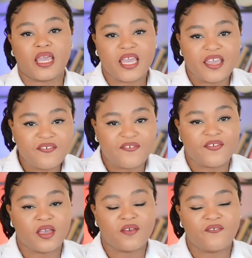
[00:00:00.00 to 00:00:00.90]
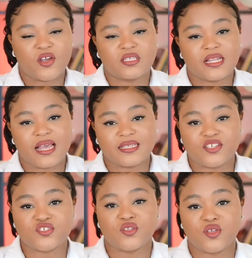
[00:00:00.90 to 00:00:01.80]
If
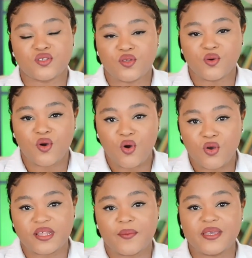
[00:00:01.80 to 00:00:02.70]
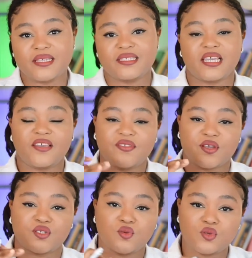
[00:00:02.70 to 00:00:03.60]
fertilization does not occur, that means if
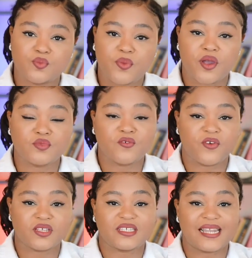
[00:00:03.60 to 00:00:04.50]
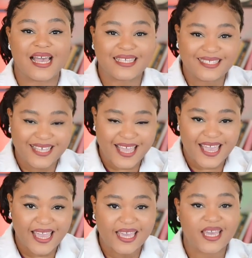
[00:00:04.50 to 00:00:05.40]
there's no sperm to fertilize the
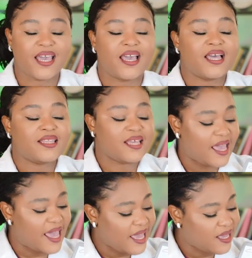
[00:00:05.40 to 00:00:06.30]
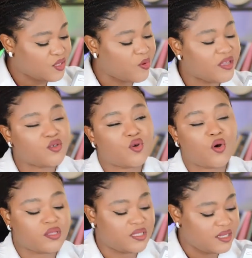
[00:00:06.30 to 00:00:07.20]
egg is going to
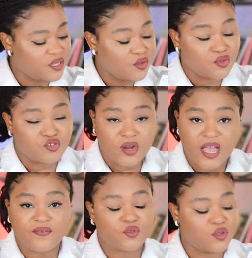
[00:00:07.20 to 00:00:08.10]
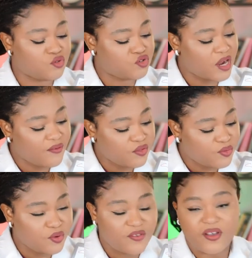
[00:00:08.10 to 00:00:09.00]
continue to travel. It will travel
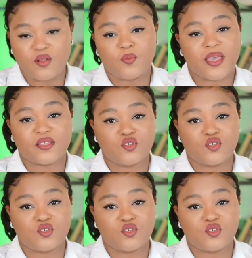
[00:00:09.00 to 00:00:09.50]
through the fallopian